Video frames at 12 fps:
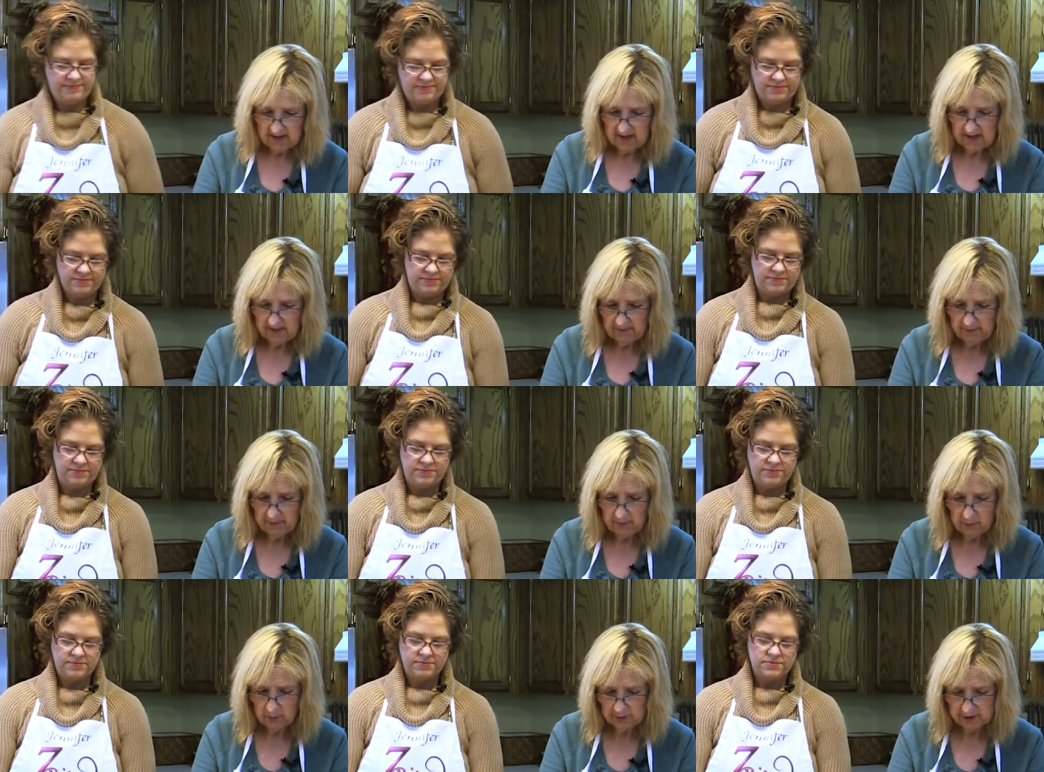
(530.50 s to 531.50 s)
Speaker 1: uh,
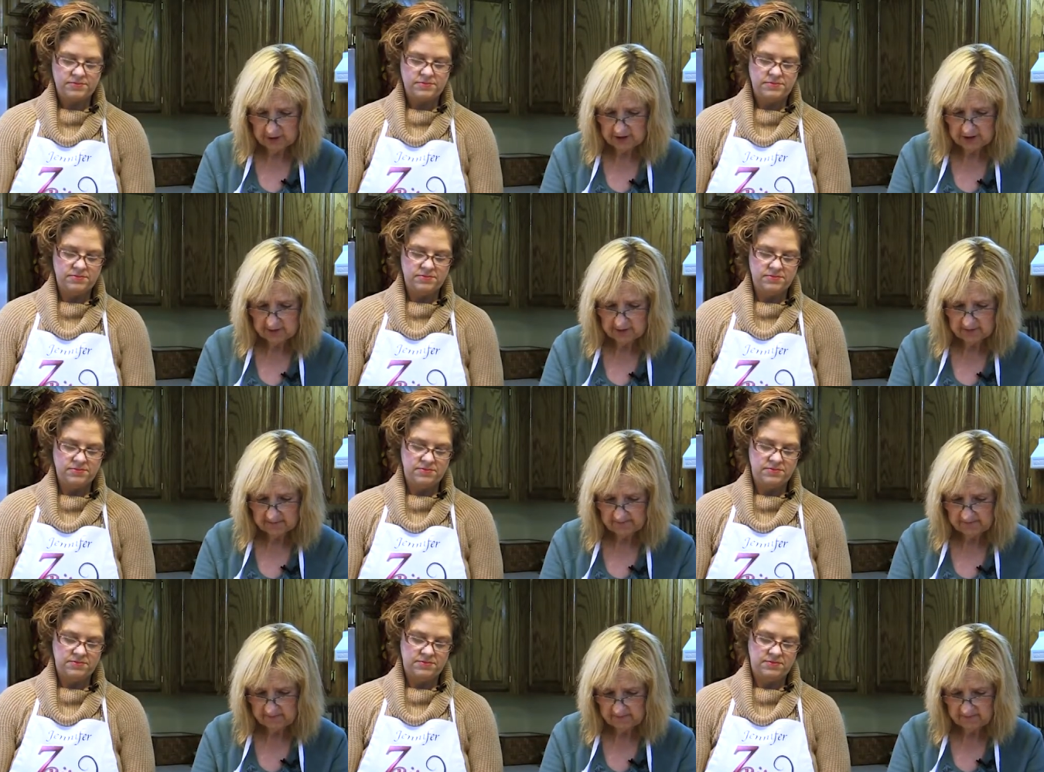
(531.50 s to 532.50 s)
proportioned.
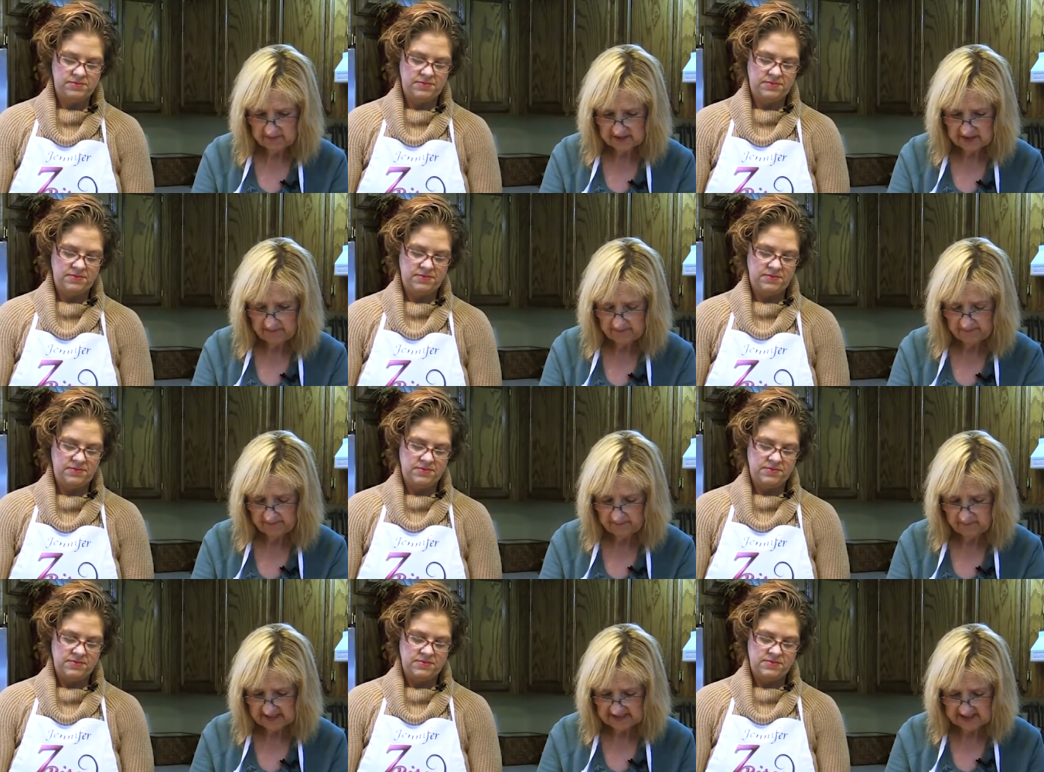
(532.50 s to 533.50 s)
Some
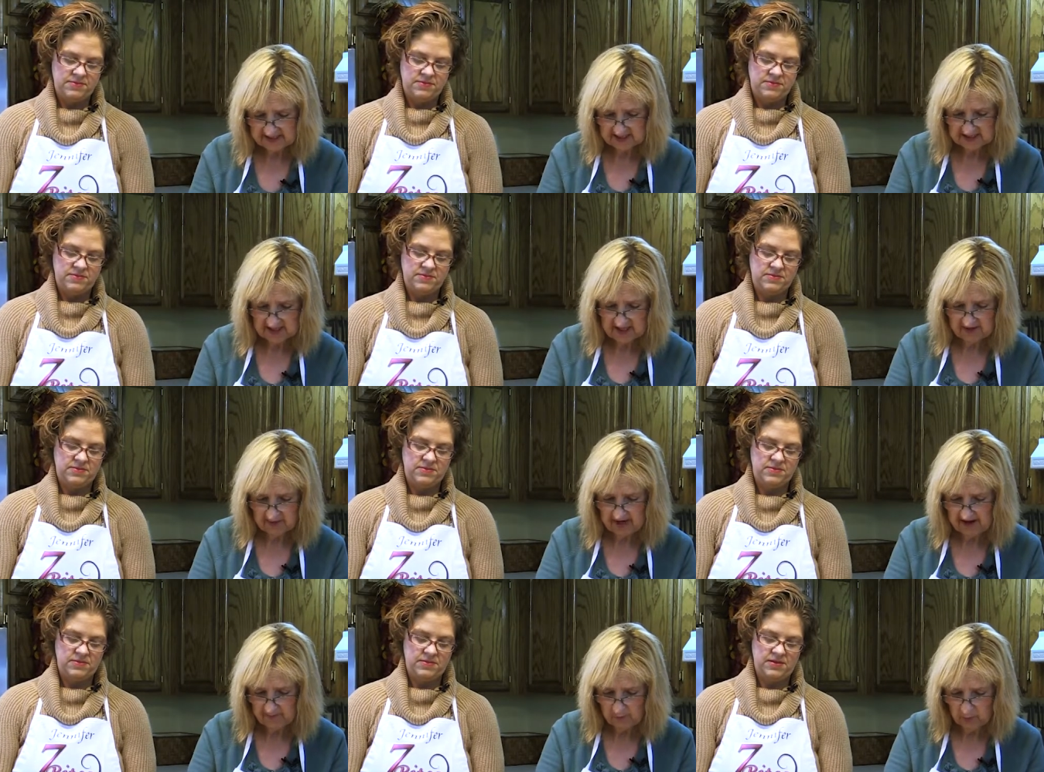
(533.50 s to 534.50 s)
may stick together and
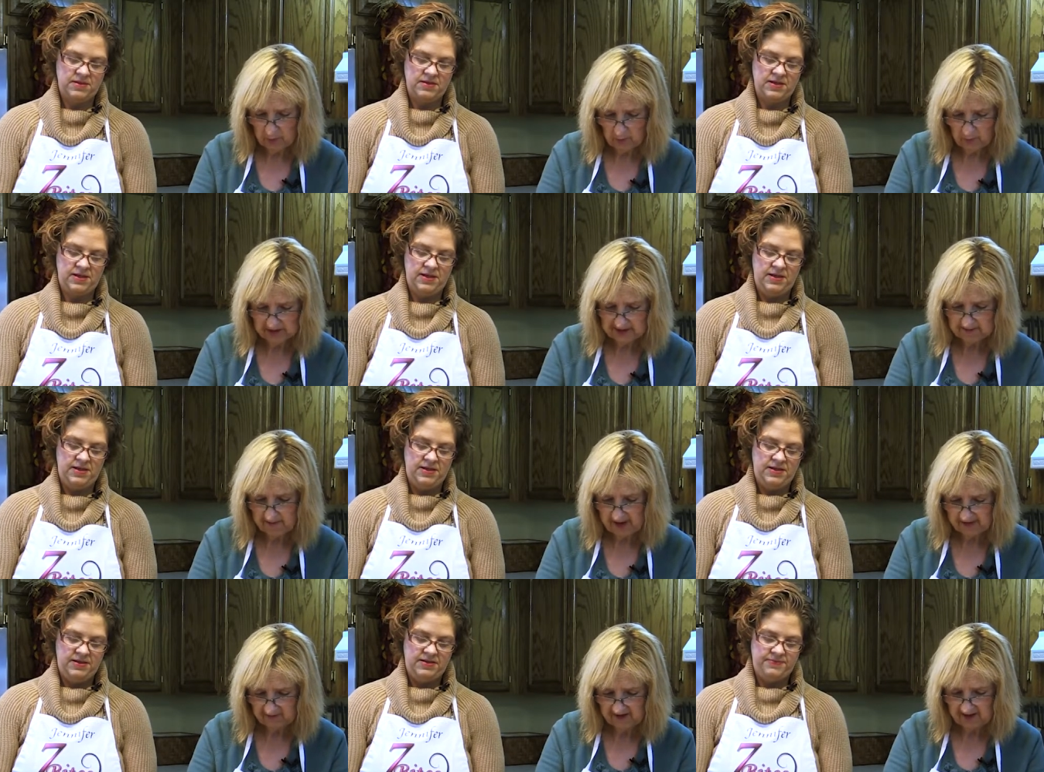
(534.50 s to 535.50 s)
have more in one spot
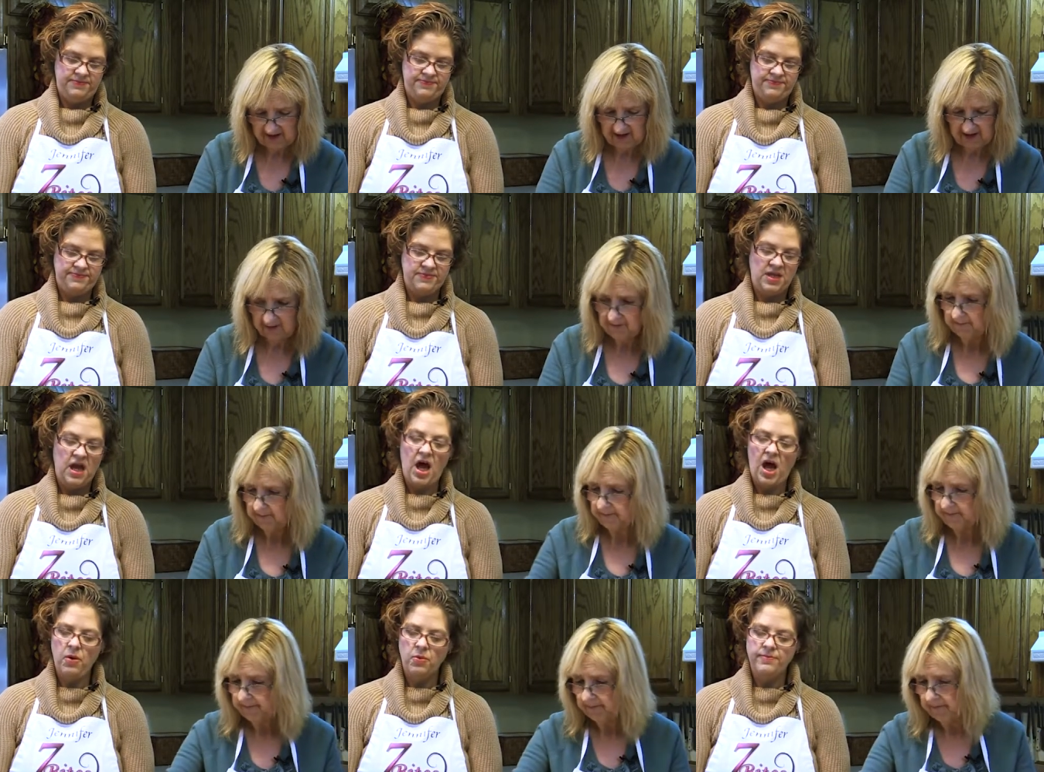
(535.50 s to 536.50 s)
than another.
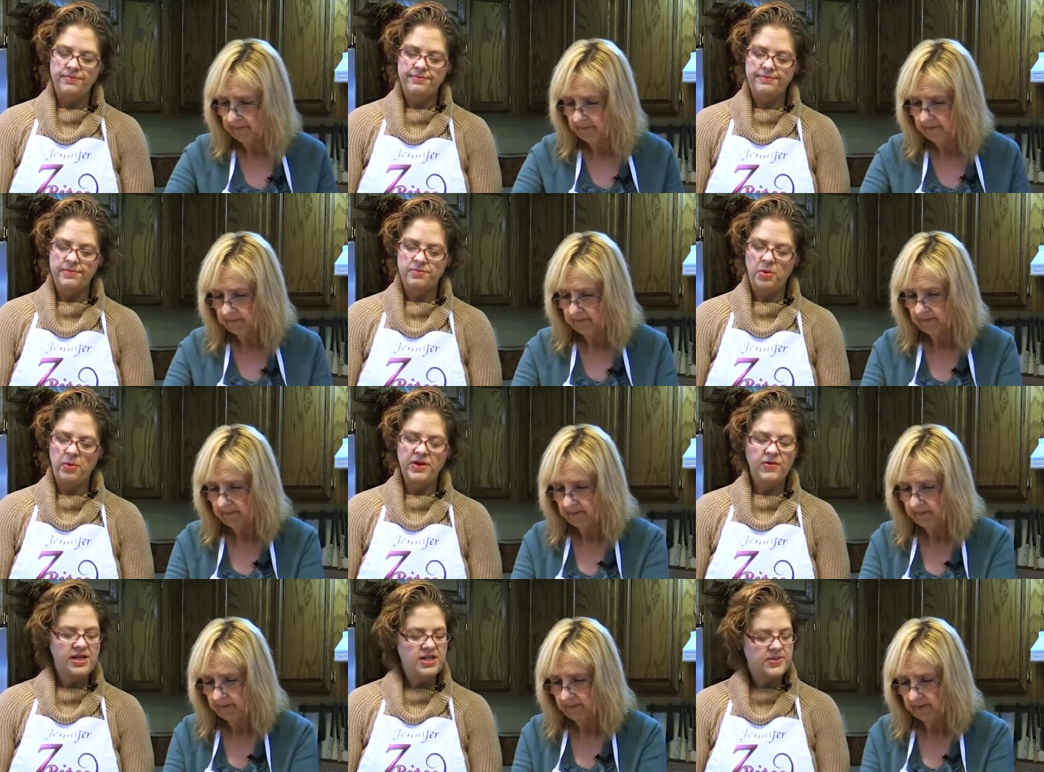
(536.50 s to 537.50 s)
Speaker 2: Oh, were we
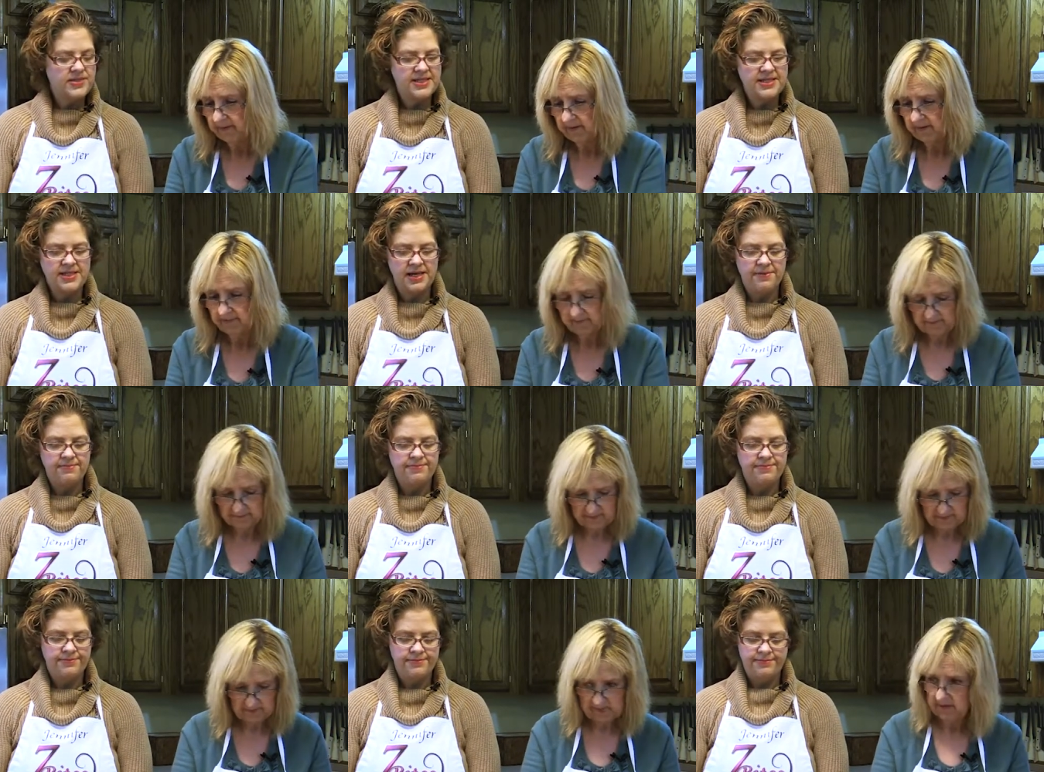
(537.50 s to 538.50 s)
going to use this um,
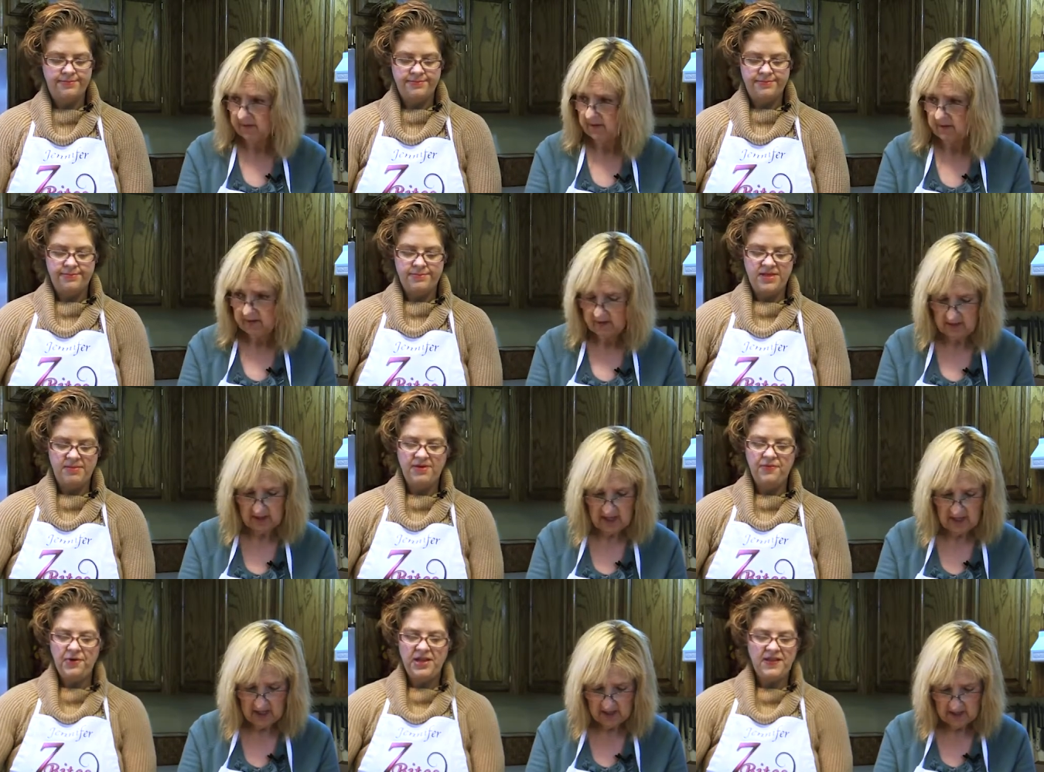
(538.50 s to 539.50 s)
lemon
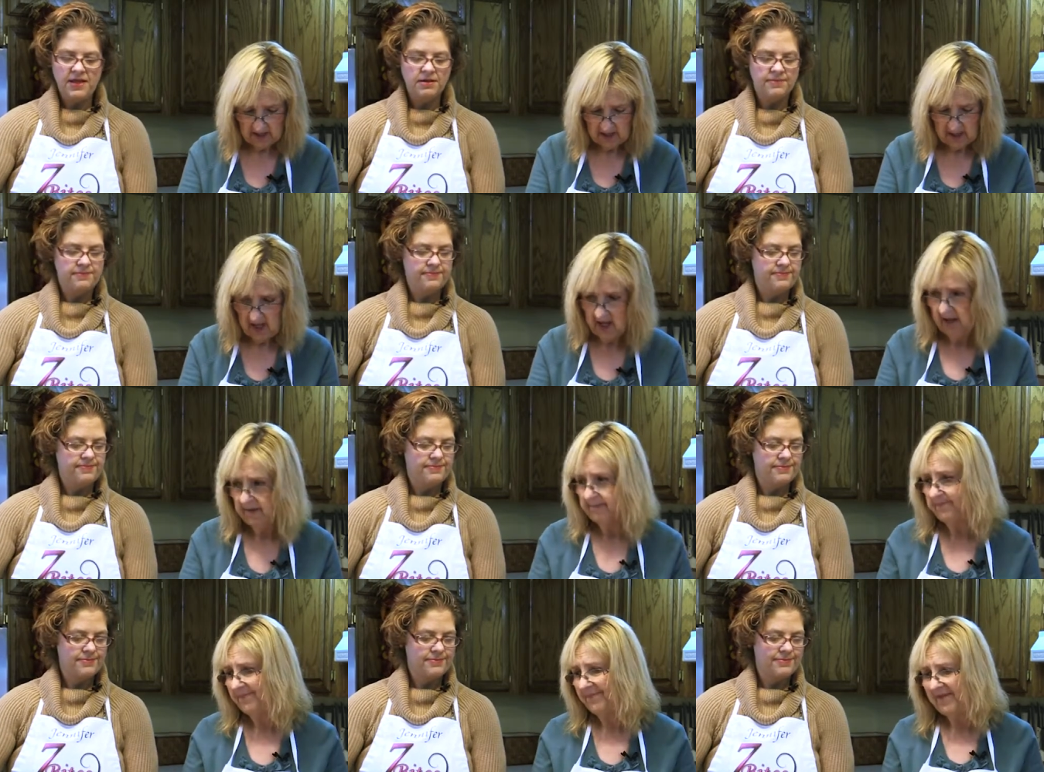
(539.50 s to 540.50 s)
for anything? Um,
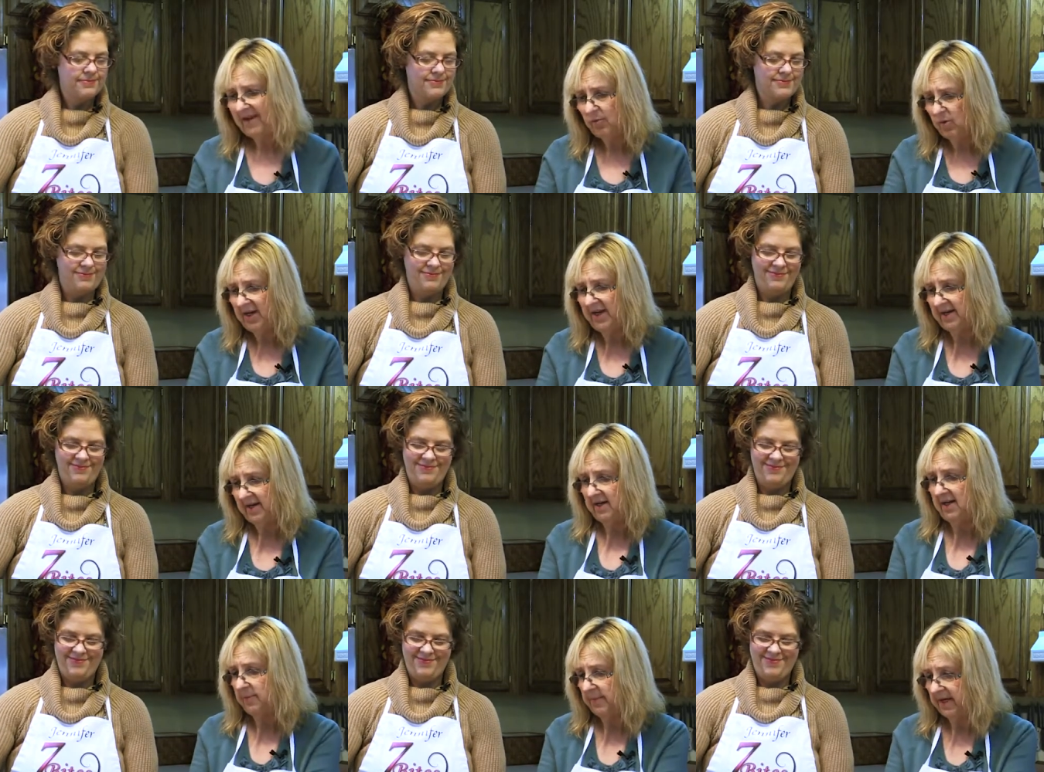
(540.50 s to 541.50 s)
we needed
Speaker 1: a
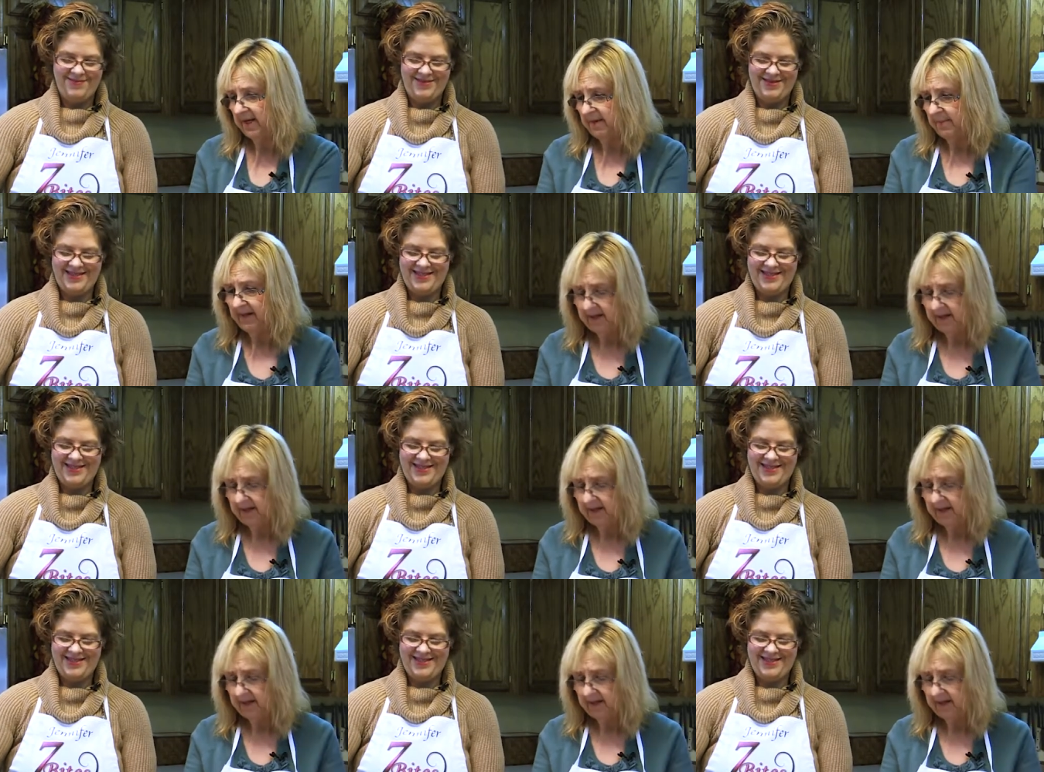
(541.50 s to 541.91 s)
little bit of lemon